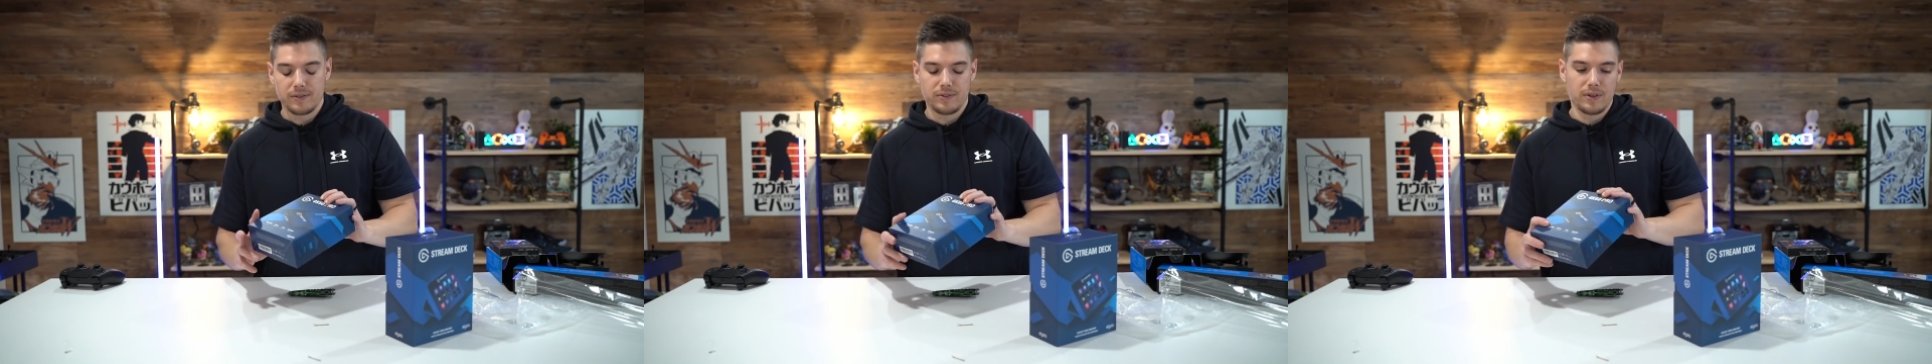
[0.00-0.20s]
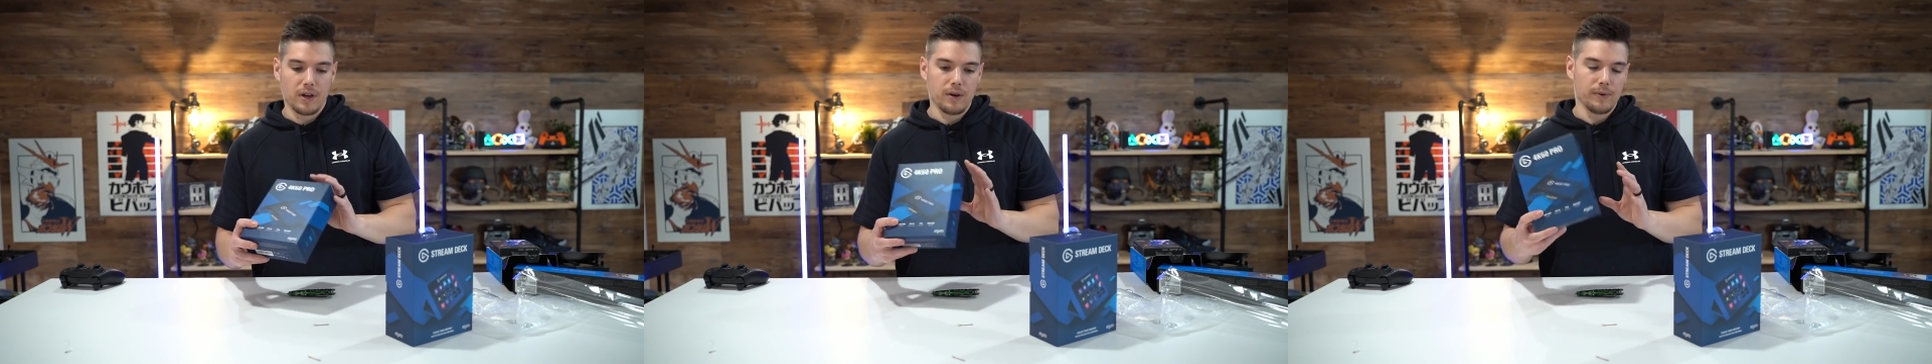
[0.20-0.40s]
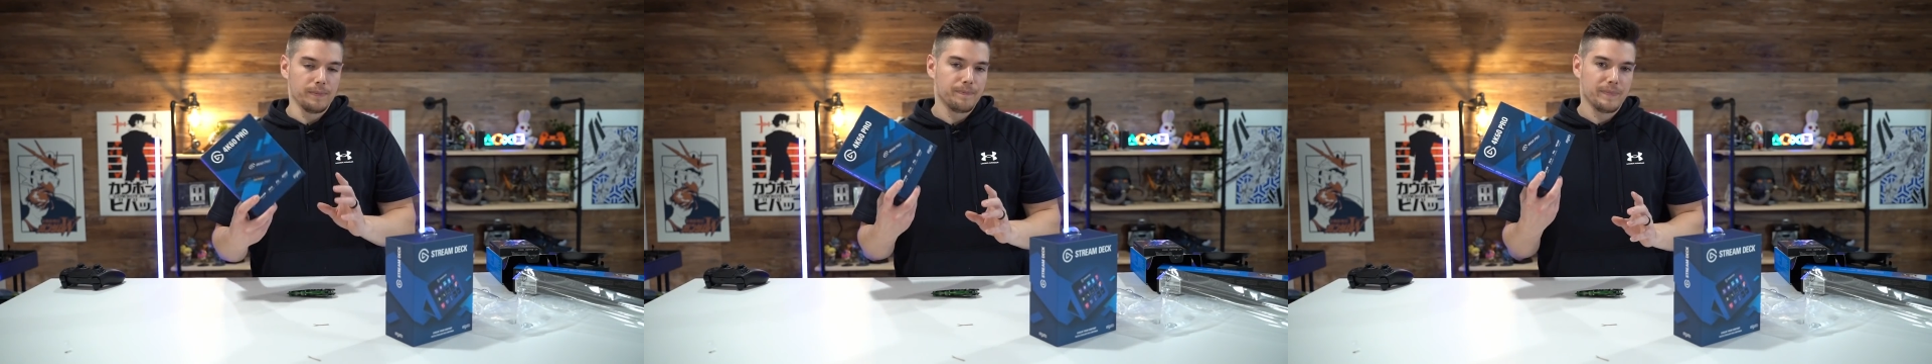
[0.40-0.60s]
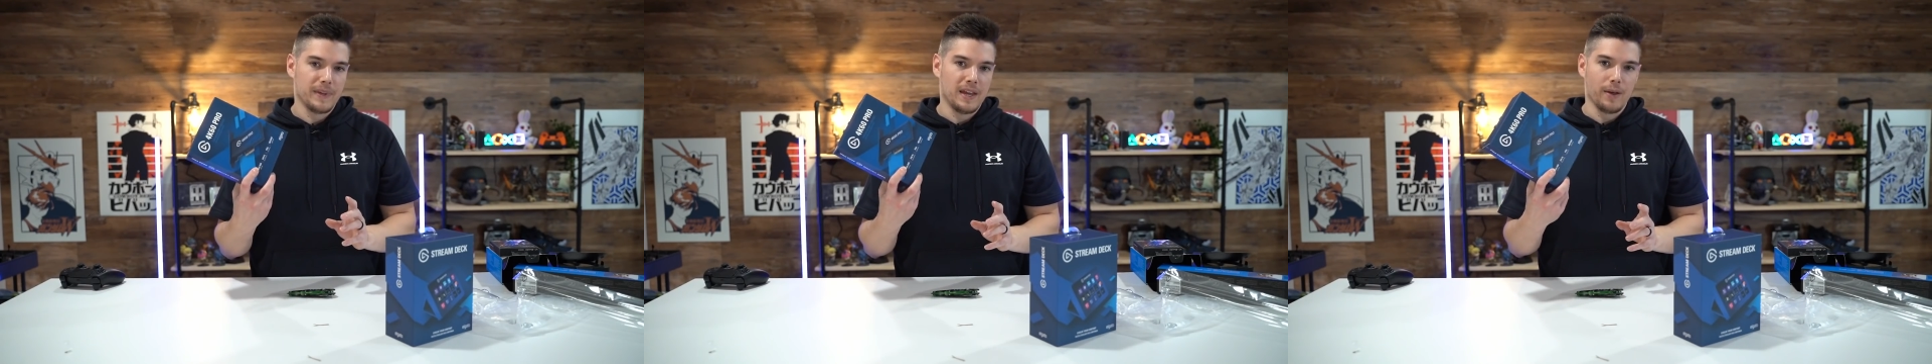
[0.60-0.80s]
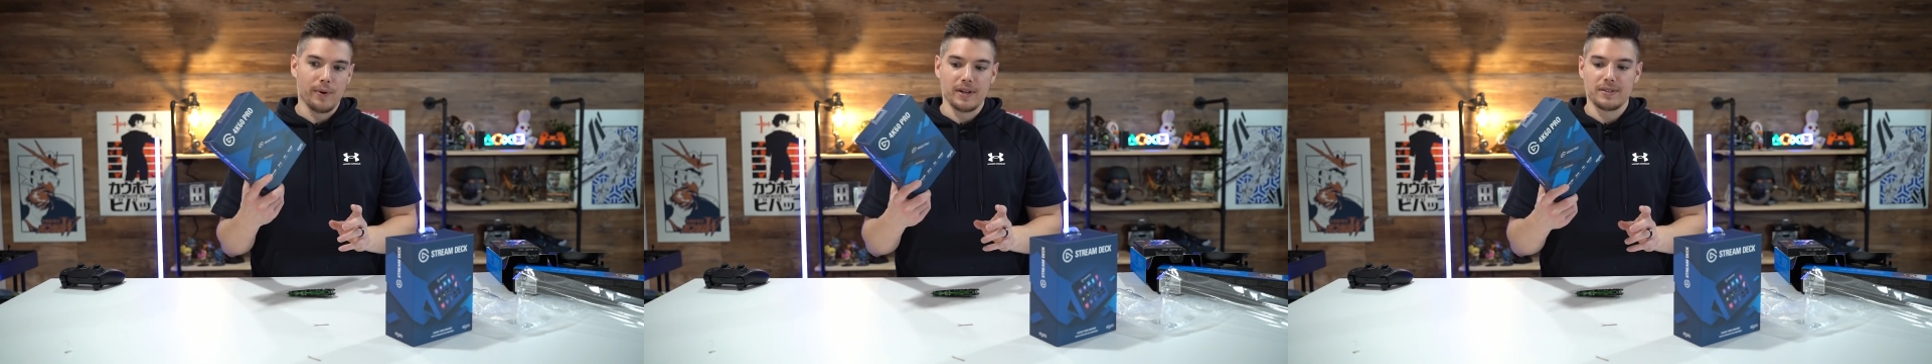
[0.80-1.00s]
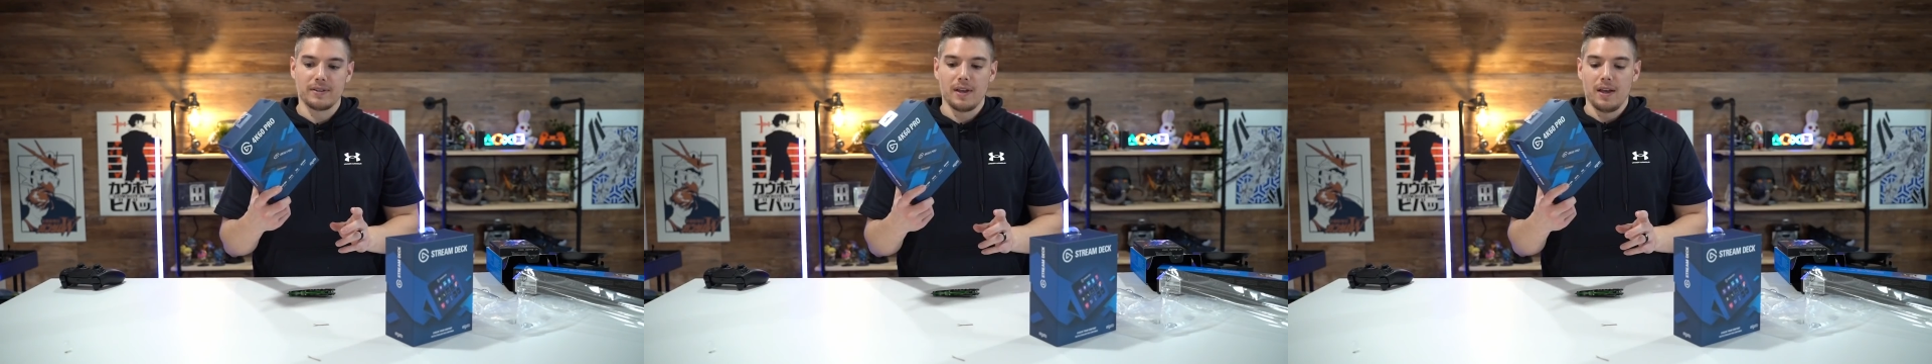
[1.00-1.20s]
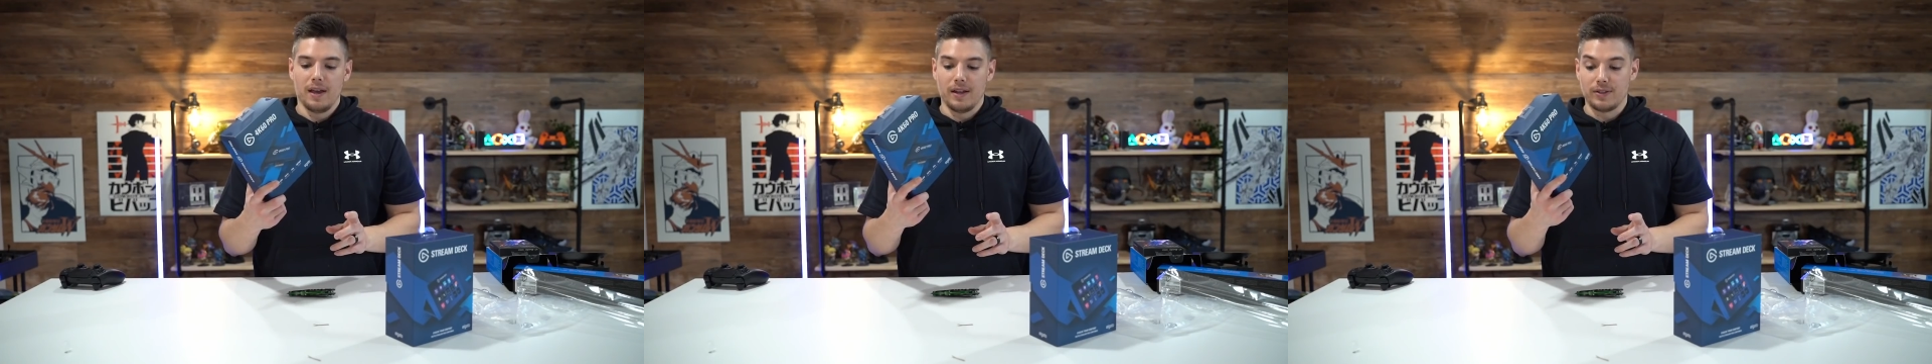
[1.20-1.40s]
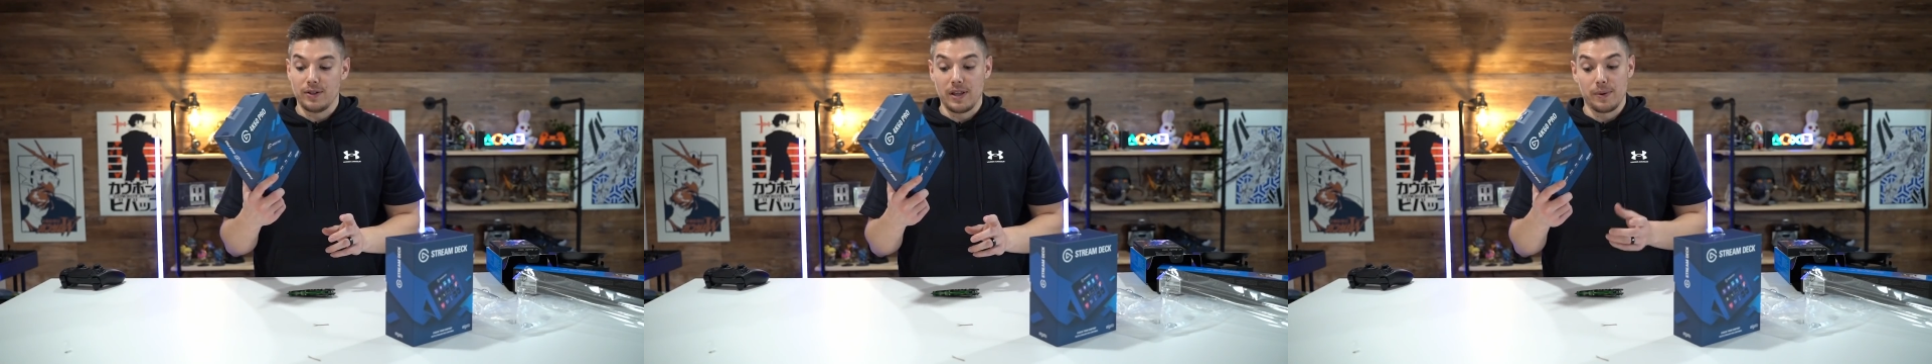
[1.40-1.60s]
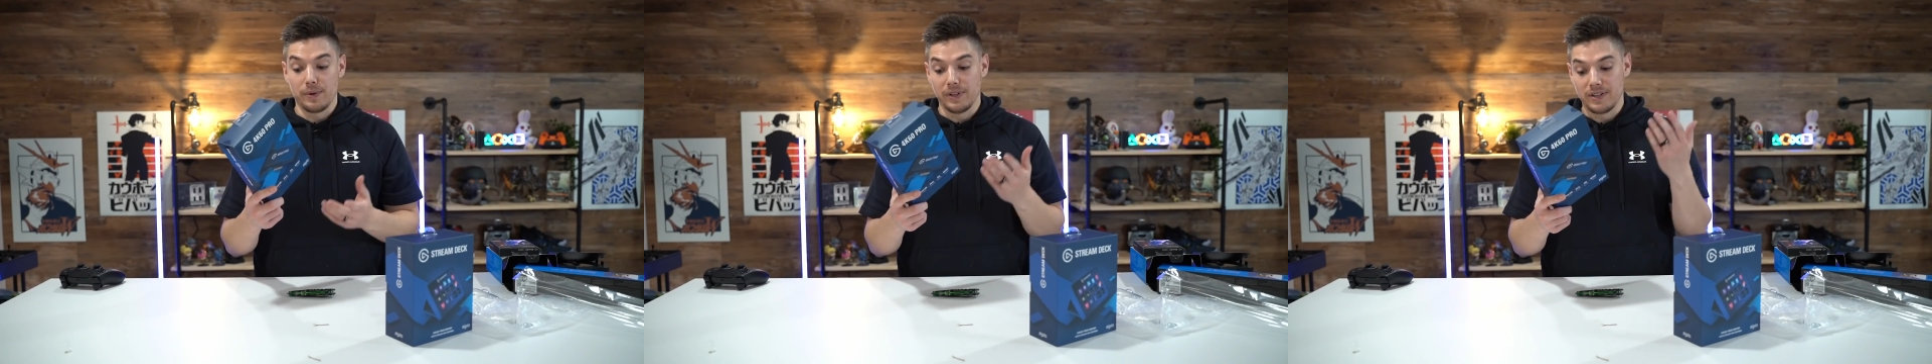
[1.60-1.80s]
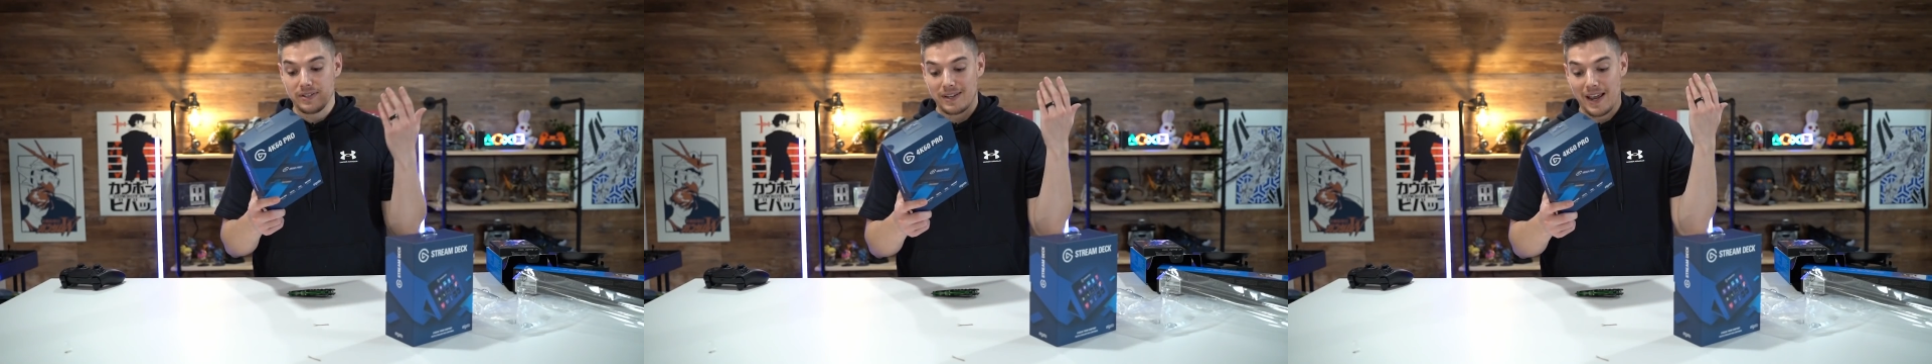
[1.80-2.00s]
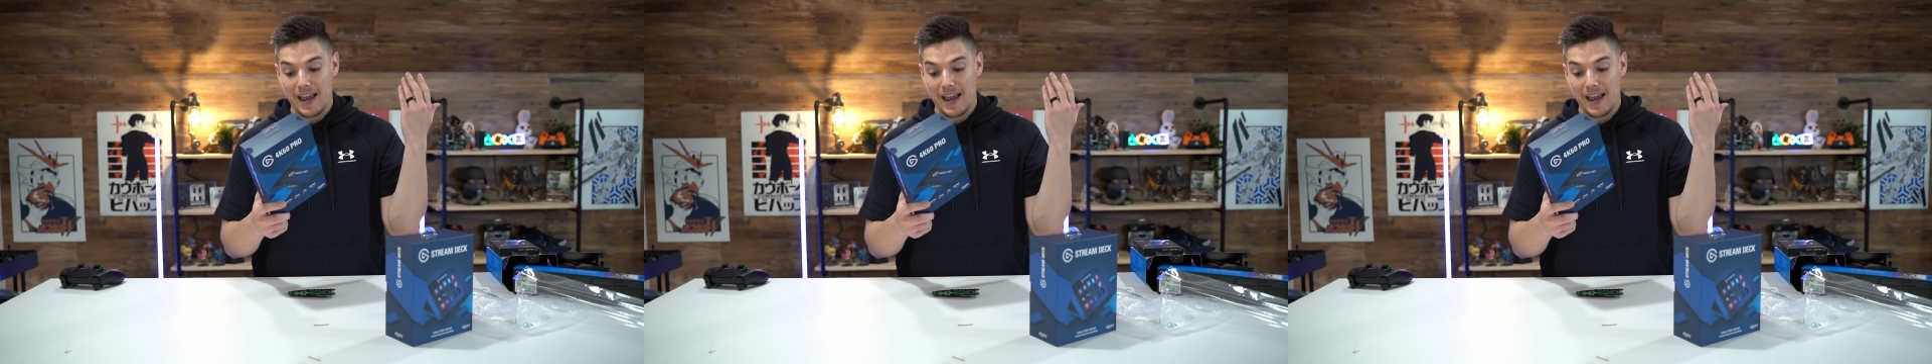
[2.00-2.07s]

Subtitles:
So anyways, until they release